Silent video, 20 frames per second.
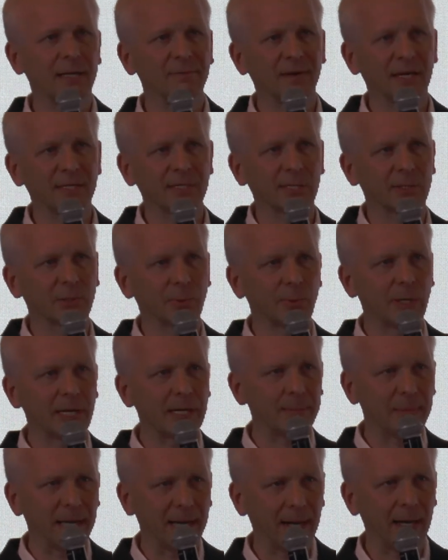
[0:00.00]
investors already
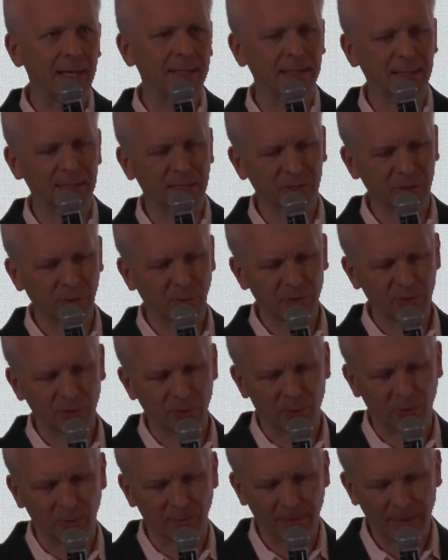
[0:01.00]
behind it, and so on and
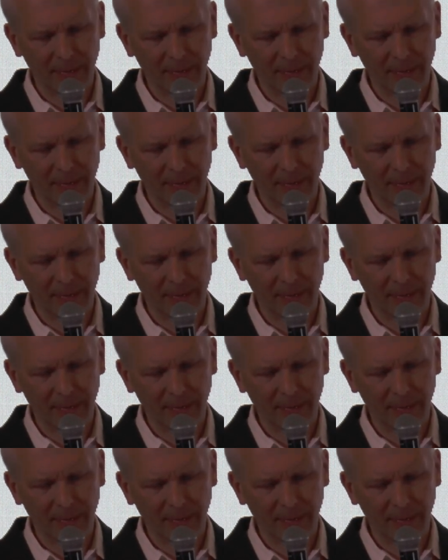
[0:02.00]
so on.